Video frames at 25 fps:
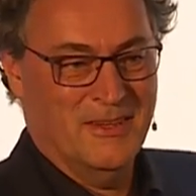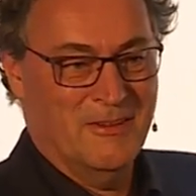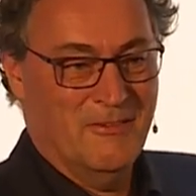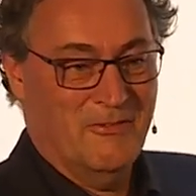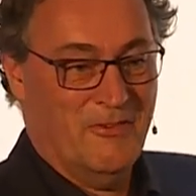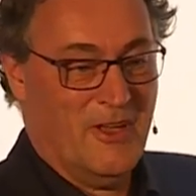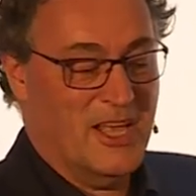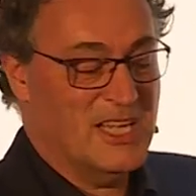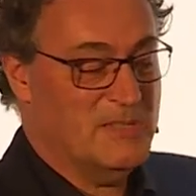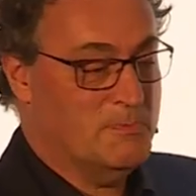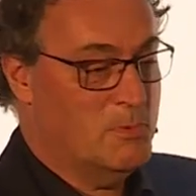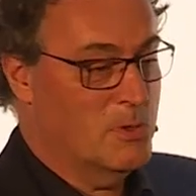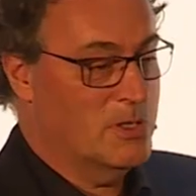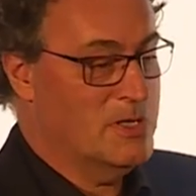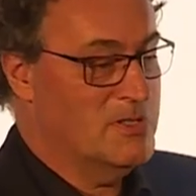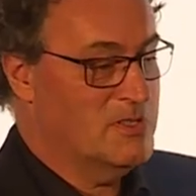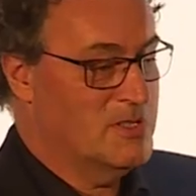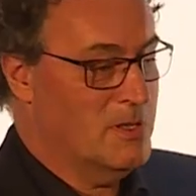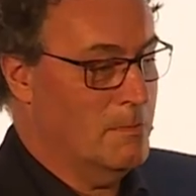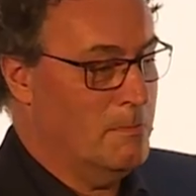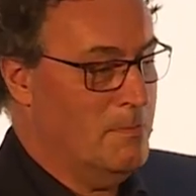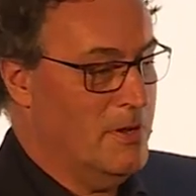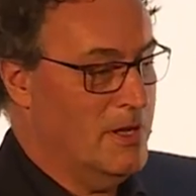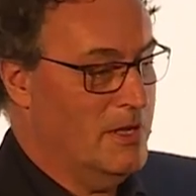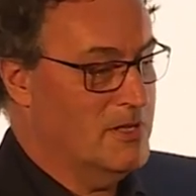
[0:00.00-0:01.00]
Facebook is the
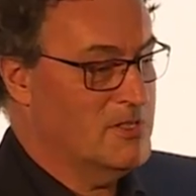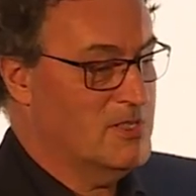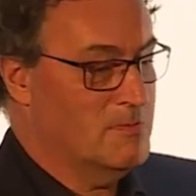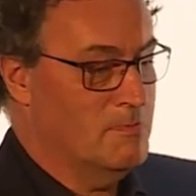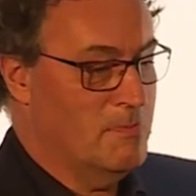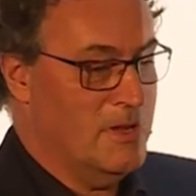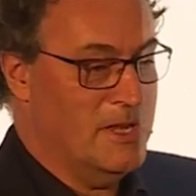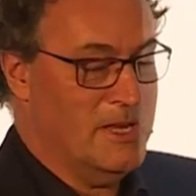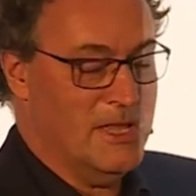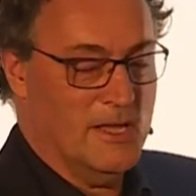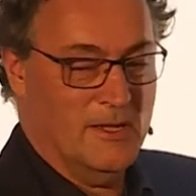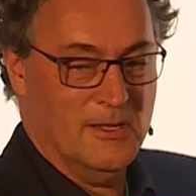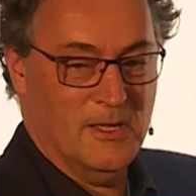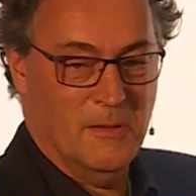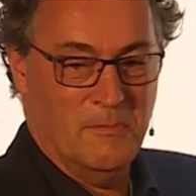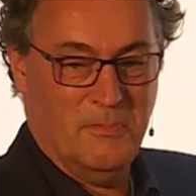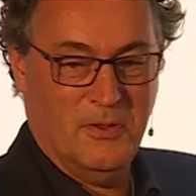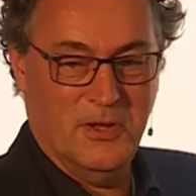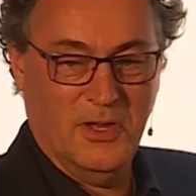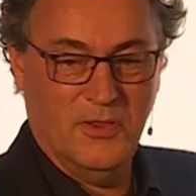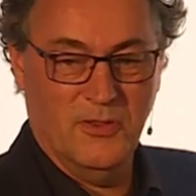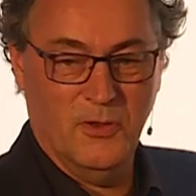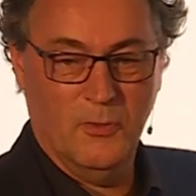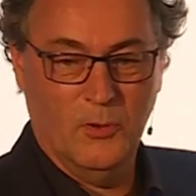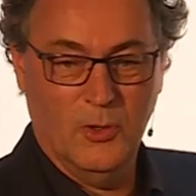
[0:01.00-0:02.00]
biggest media company
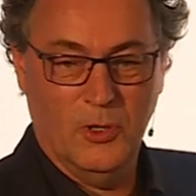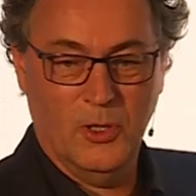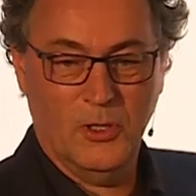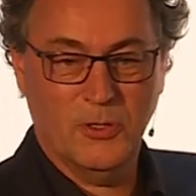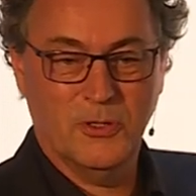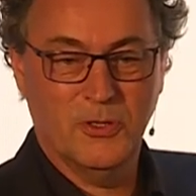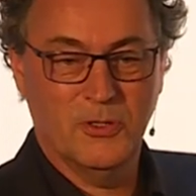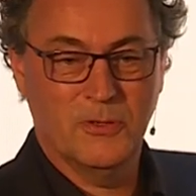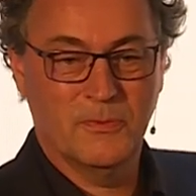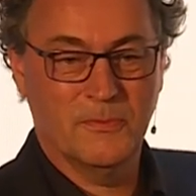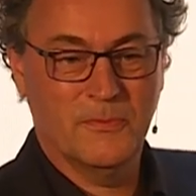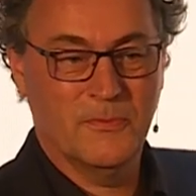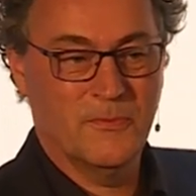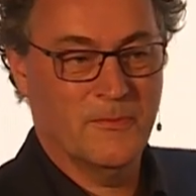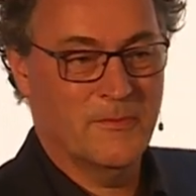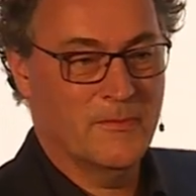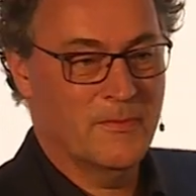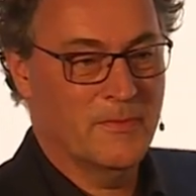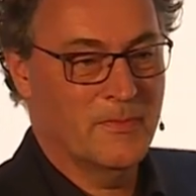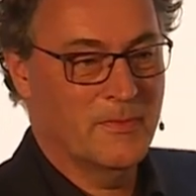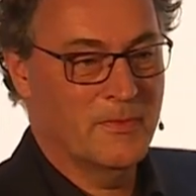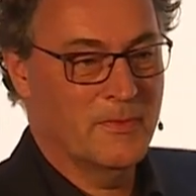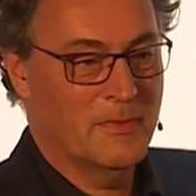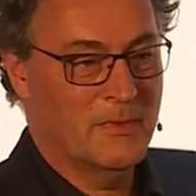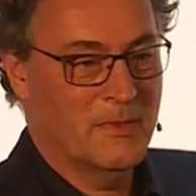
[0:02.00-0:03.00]
in the world.
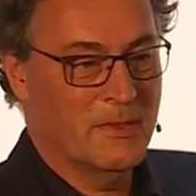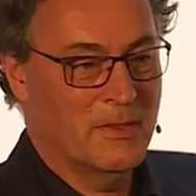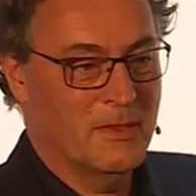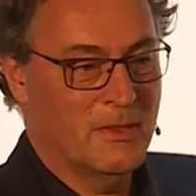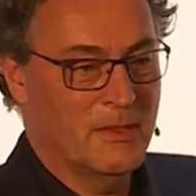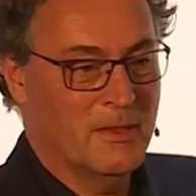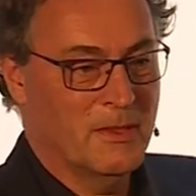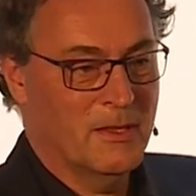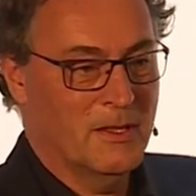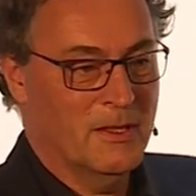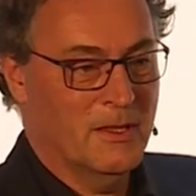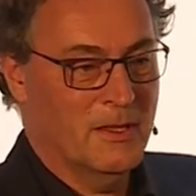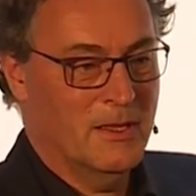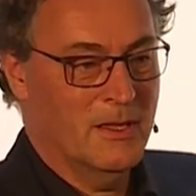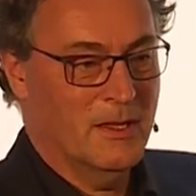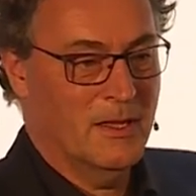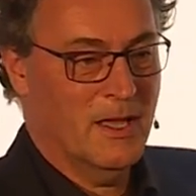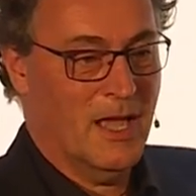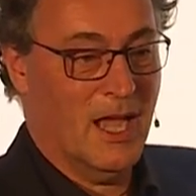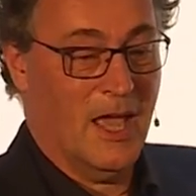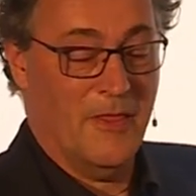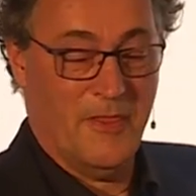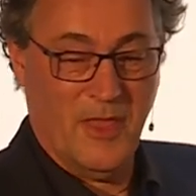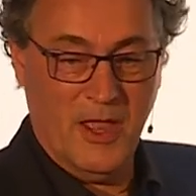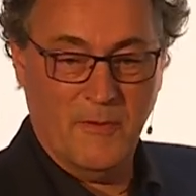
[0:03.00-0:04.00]

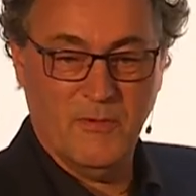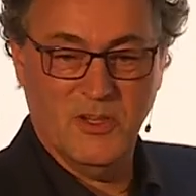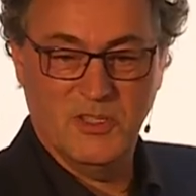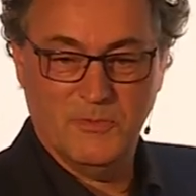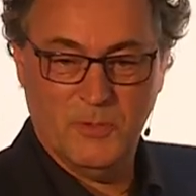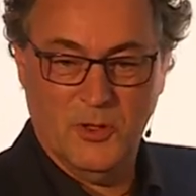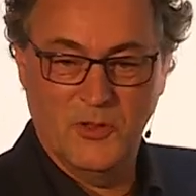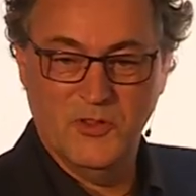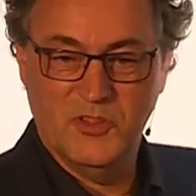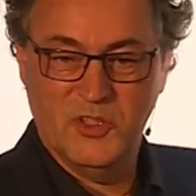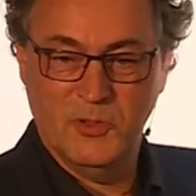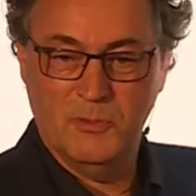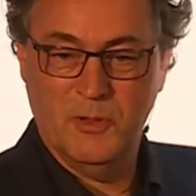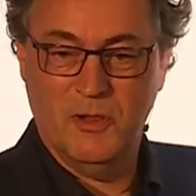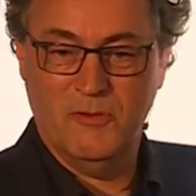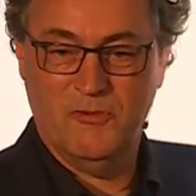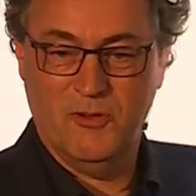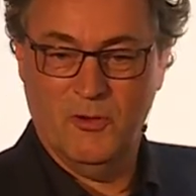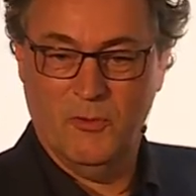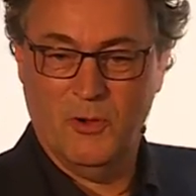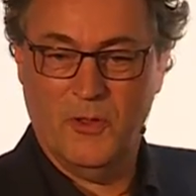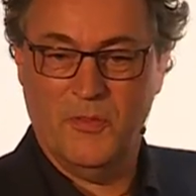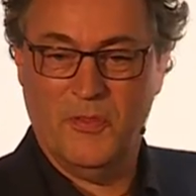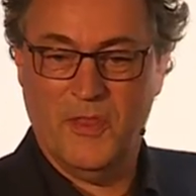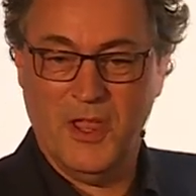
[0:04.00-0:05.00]
Are they responsible for
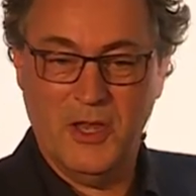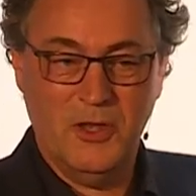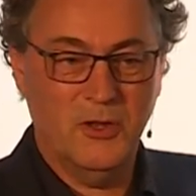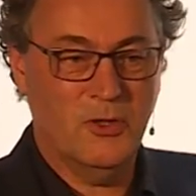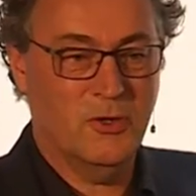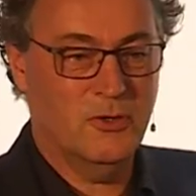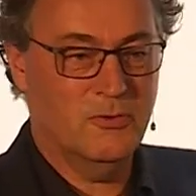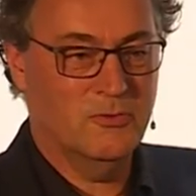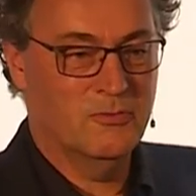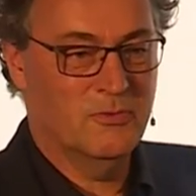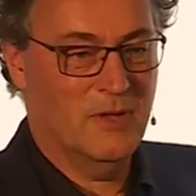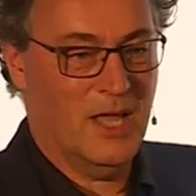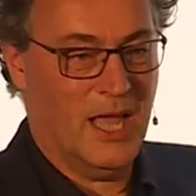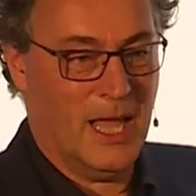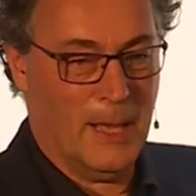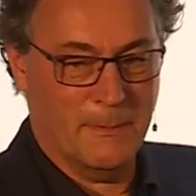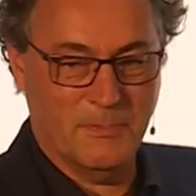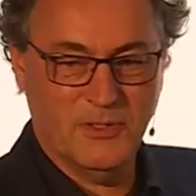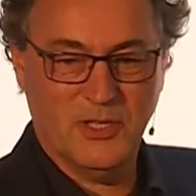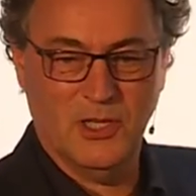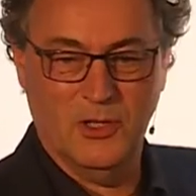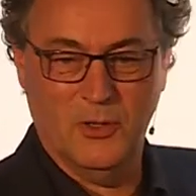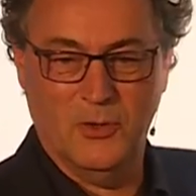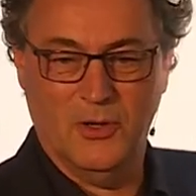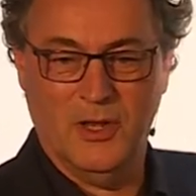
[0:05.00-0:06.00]
what they do?
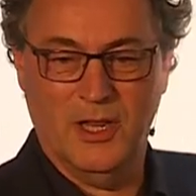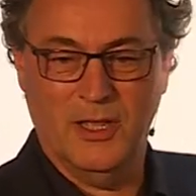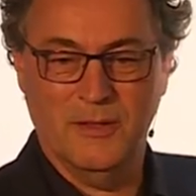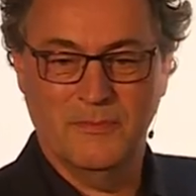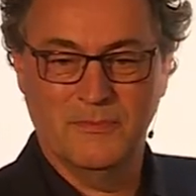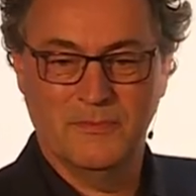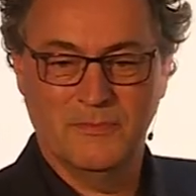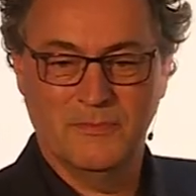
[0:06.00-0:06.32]
Absolutely.